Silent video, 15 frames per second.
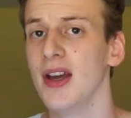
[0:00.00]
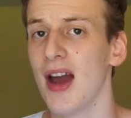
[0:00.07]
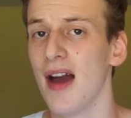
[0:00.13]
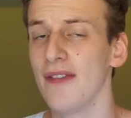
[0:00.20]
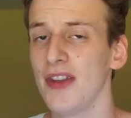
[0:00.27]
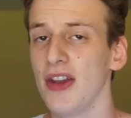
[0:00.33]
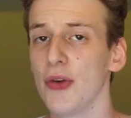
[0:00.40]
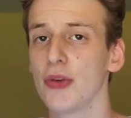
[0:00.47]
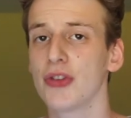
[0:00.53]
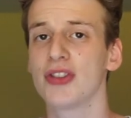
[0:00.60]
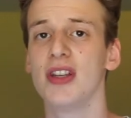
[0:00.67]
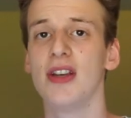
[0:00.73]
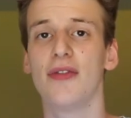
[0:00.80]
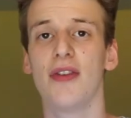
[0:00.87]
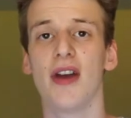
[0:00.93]
and they
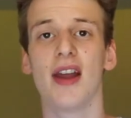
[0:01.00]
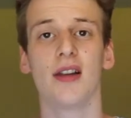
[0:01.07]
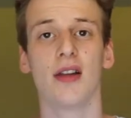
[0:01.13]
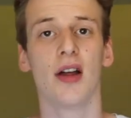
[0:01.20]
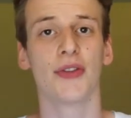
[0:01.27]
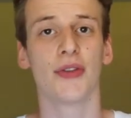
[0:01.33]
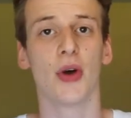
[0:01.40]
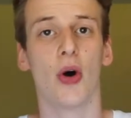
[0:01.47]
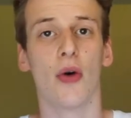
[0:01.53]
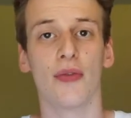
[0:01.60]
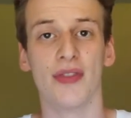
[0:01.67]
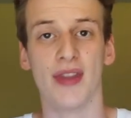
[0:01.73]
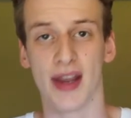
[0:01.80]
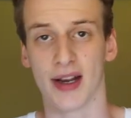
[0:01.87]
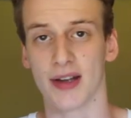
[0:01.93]
receive a lot of
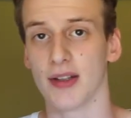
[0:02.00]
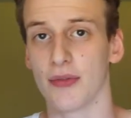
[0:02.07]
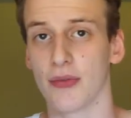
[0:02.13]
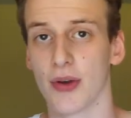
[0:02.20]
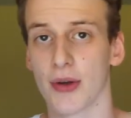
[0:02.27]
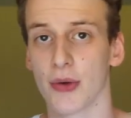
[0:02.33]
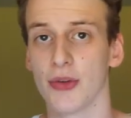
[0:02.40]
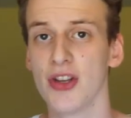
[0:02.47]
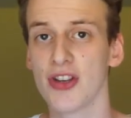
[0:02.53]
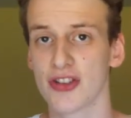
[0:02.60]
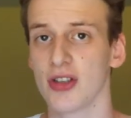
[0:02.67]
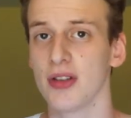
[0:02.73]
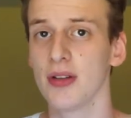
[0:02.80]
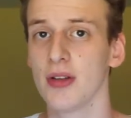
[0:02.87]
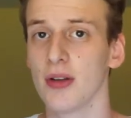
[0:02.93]
negative
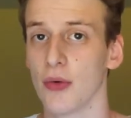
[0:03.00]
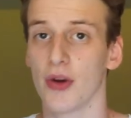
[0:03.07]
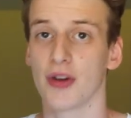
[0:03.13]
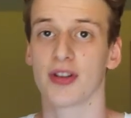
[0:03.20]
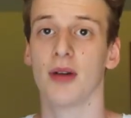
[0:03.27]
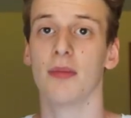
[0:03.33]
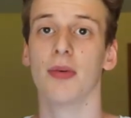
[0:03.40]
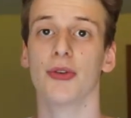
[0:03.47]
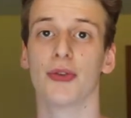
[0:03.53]
recognition, for example,